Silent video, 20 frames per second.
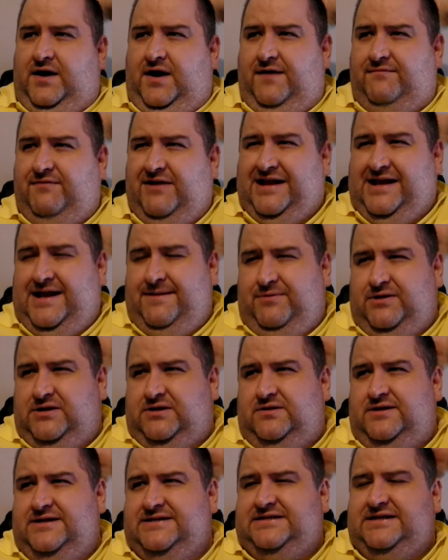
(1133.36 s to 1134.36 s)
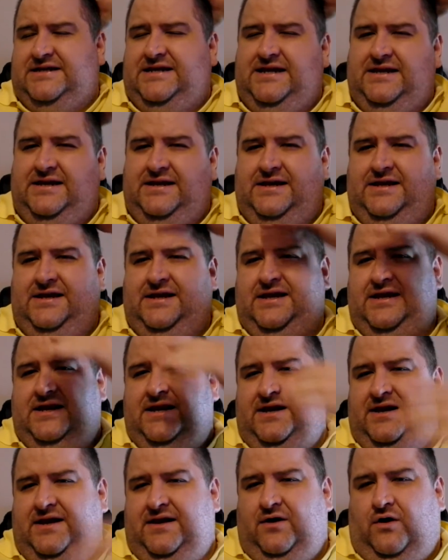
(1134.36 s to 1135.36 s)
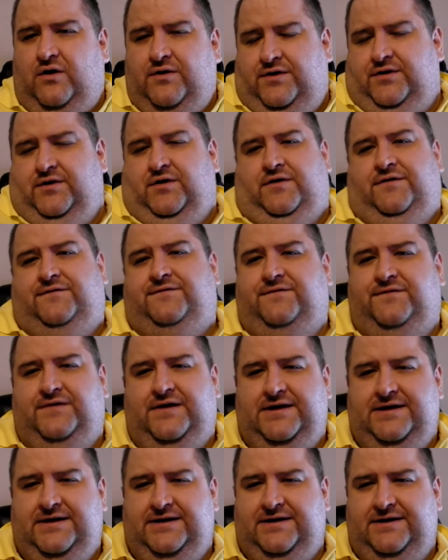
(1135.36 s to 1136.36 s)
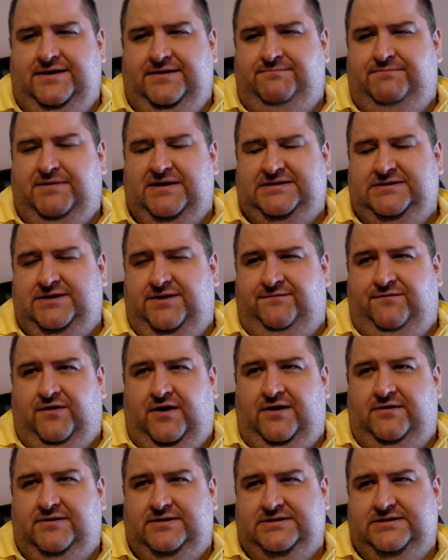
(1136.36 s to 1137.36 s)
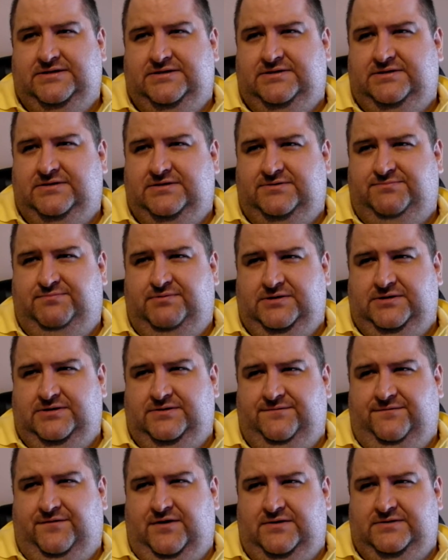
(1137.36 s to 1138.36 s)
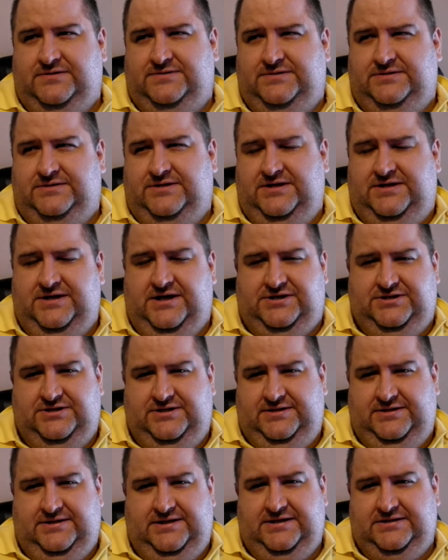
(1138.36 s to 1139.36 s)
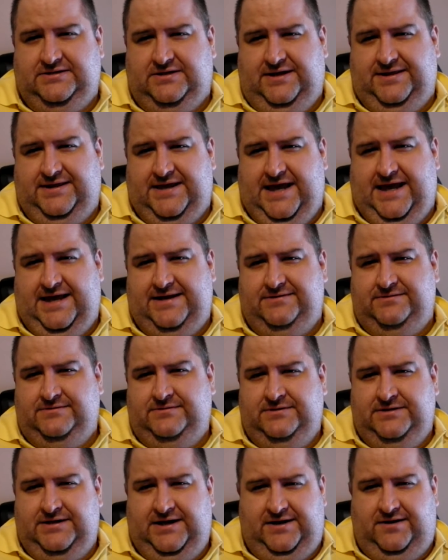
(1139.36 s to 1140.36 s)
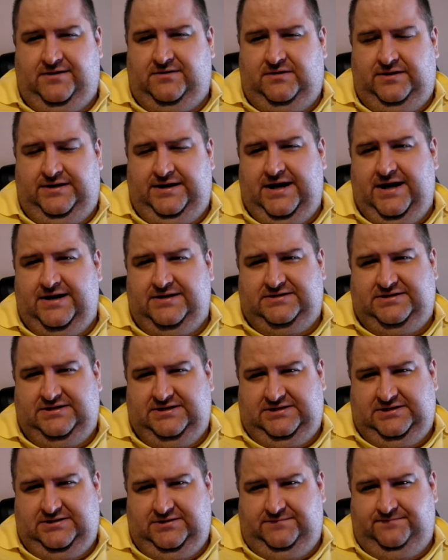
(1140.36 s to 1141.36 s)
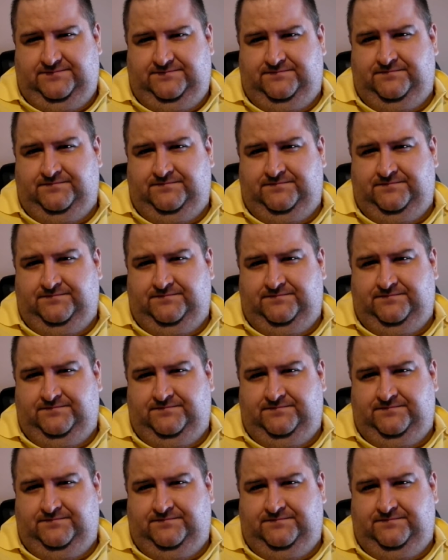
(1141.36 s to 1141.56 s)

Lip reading: I've had a couple of clients on and off, basically virus detection, things like that, you know, cleaning out a system,